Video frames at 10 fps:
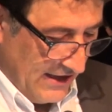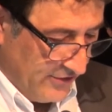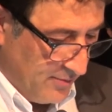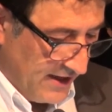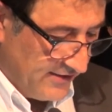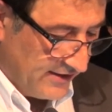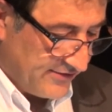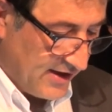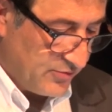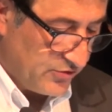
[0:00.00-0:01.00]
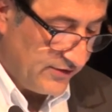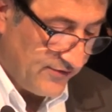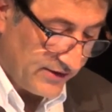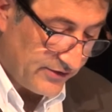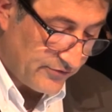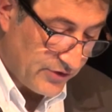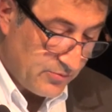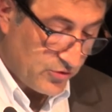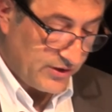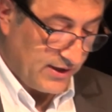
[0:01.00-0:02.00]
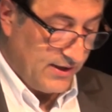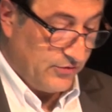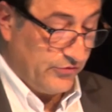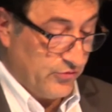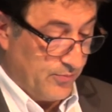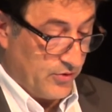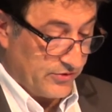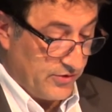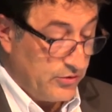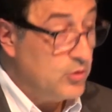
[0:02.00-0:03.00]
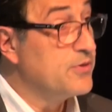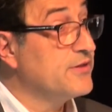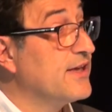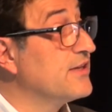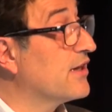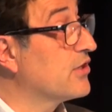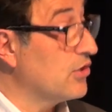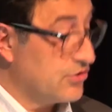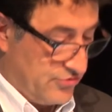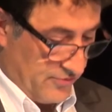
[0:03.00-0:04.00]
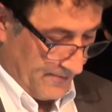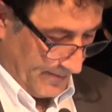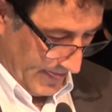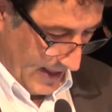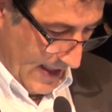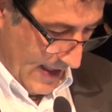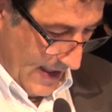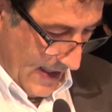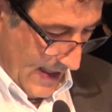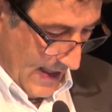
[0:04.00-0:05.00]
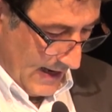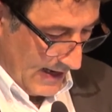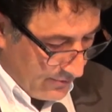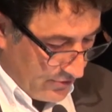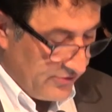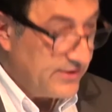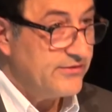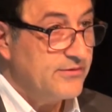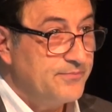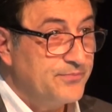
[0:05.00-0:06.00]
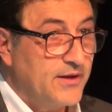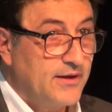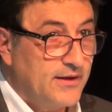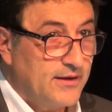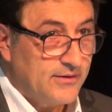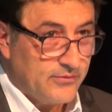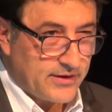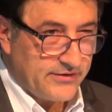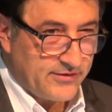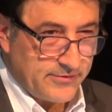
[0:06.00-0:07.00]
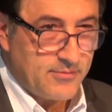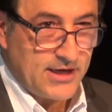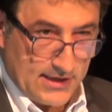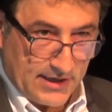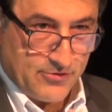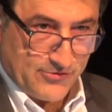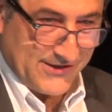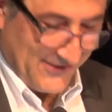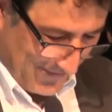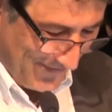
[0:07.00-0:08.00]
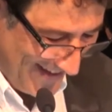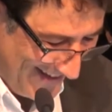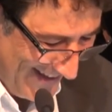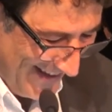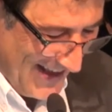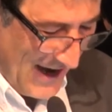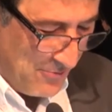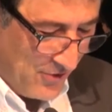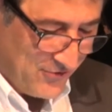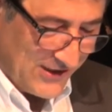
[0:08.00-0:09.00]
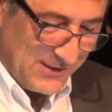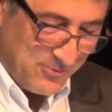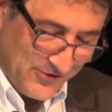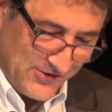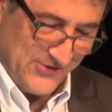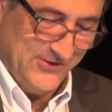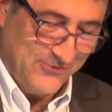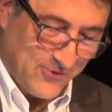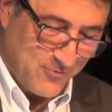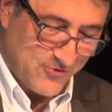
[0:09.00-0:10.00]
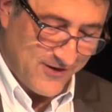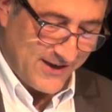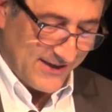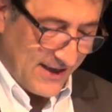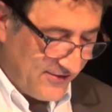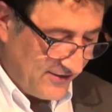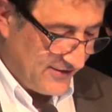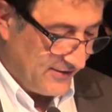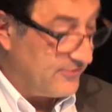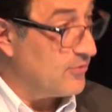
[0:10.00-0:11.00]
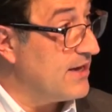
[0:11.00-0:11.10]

is a basic step to define the framework and to support an open data culture. Libraries, uh, where is Isabel? Libraries are perfectly positioned for providing assistance for